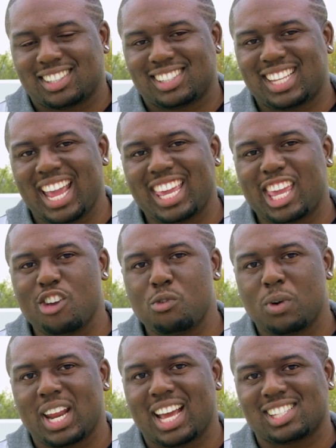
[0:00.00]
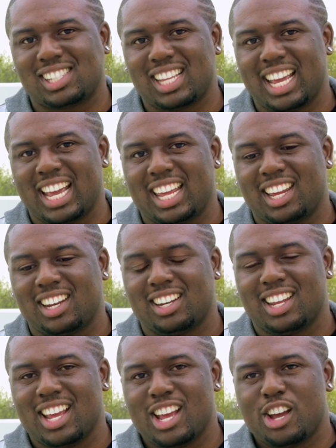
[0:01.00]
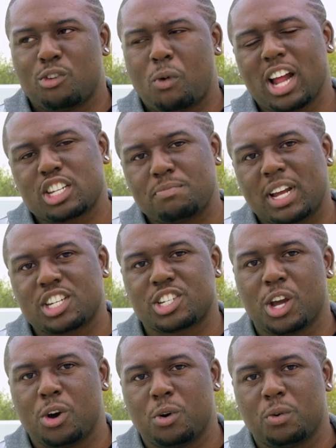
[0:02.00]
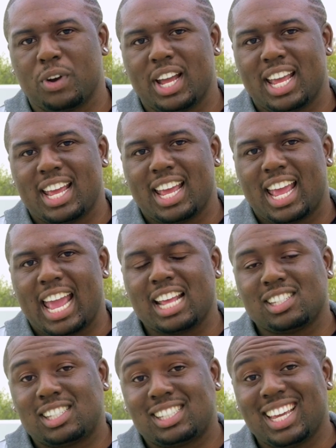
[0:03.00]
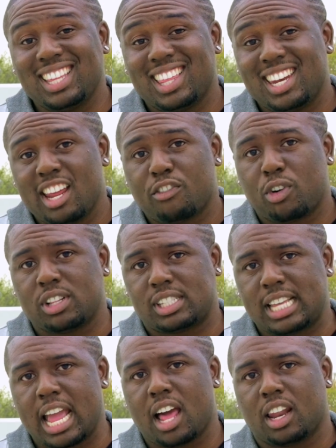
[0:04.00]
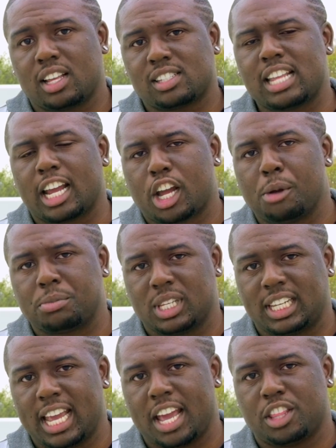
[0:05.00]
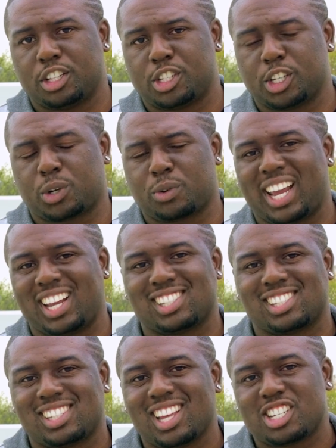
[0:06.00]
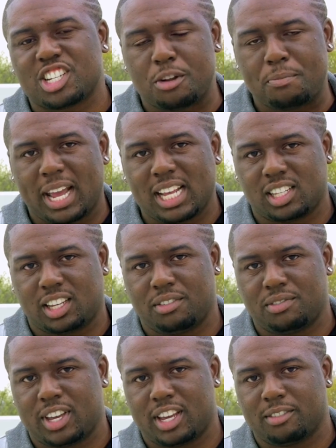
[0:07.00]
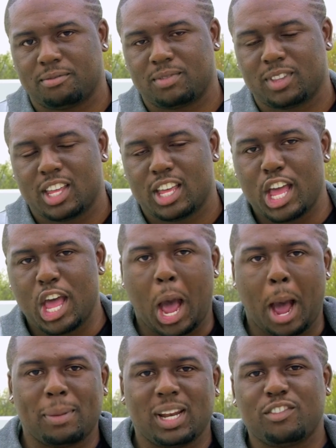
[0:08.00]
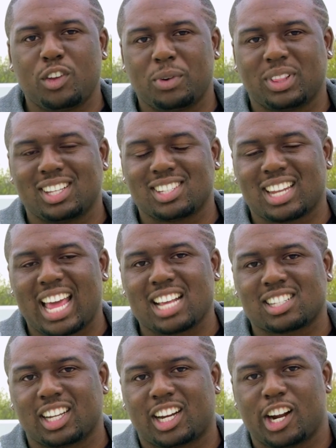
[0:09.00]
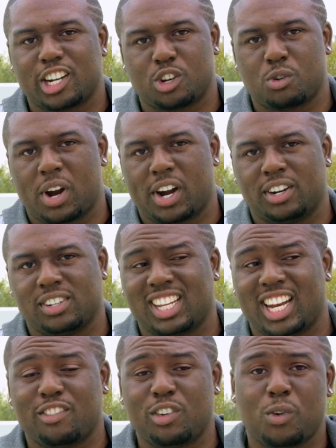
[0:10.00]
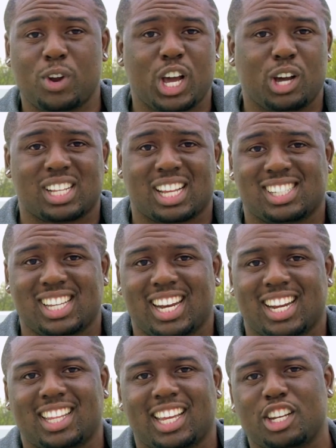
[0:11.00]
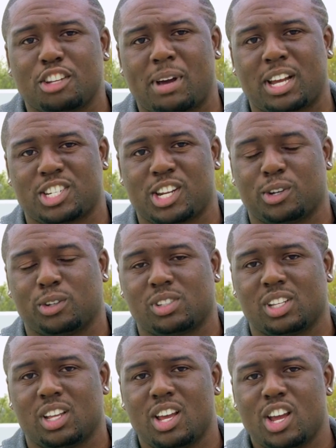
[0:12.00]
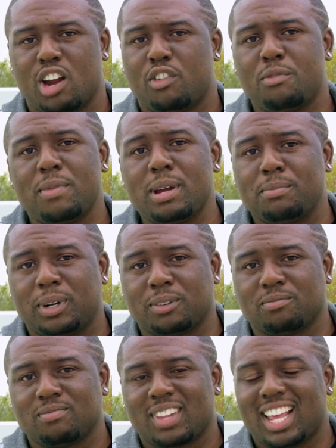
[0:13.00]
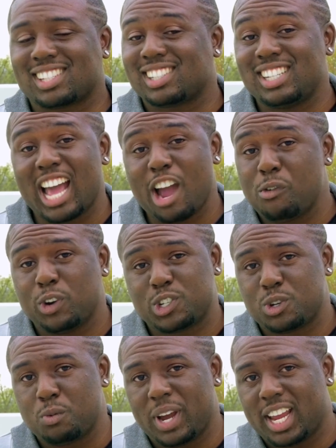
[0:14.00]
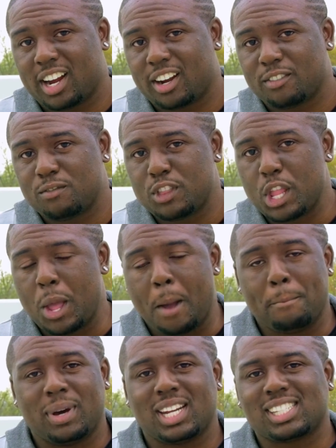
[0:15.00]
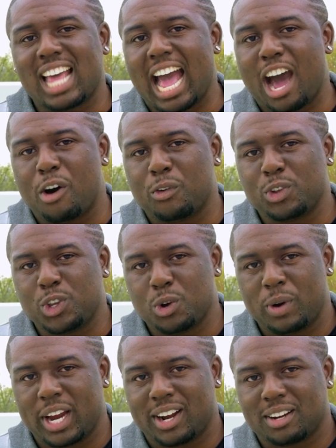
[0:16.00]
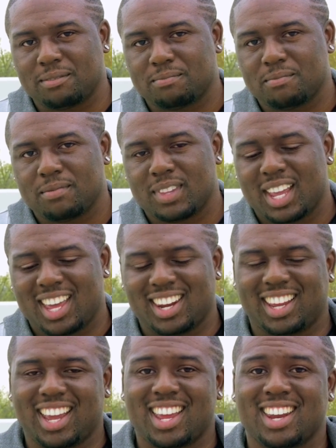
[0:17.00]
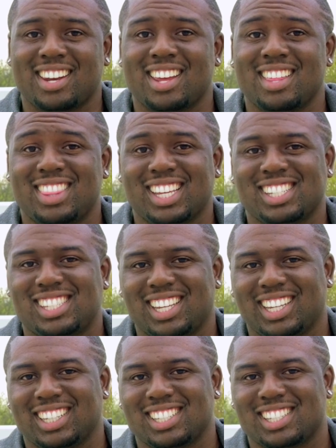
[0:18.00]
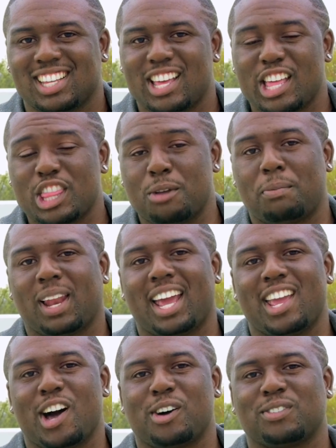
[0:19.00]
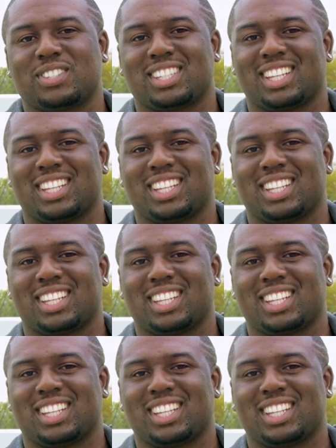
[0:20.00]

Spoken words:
take in what I said, and watch my show and see the different talents that come together to create such an amazing event. I'm gonna leave you with these last encouraging words, and everyone knows I say it at the end of my shows. Remember, it's not what you wear, but it's how you wear it. And again, this is the playoffs.